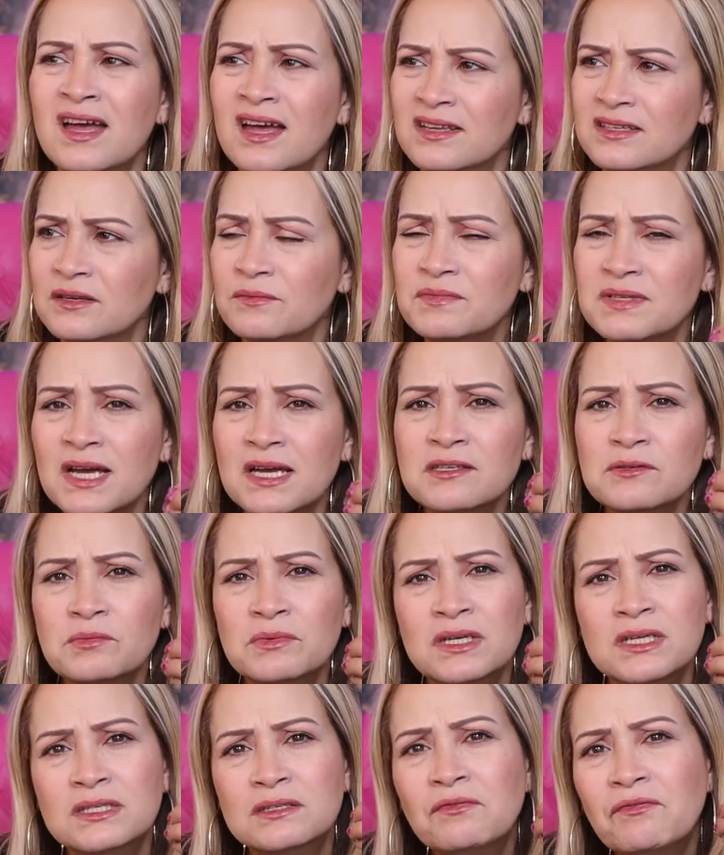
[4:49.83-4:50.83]
Sometimes we
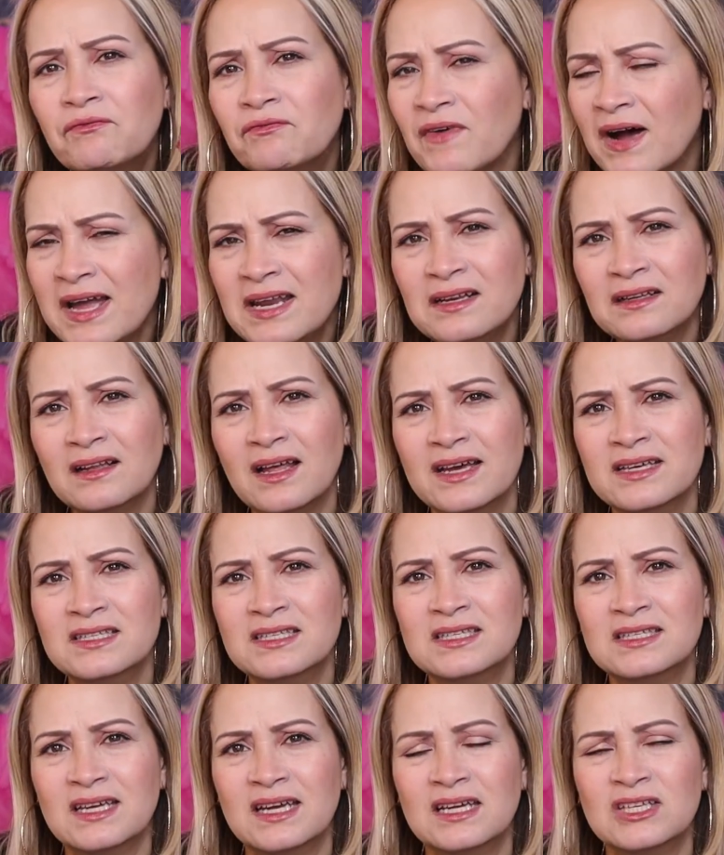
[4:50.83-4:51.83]
need to
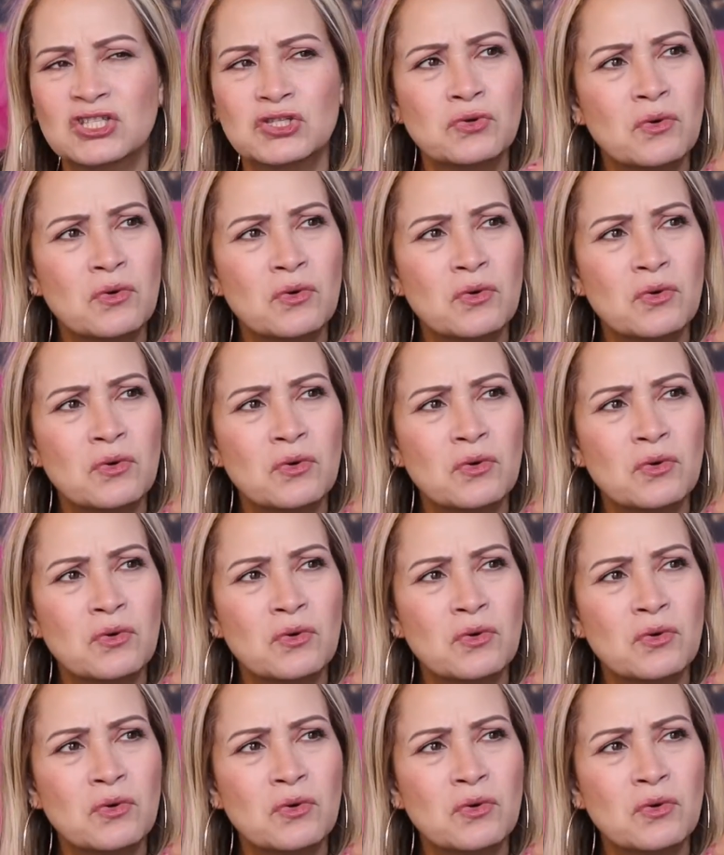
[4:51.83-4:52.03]
finalize things,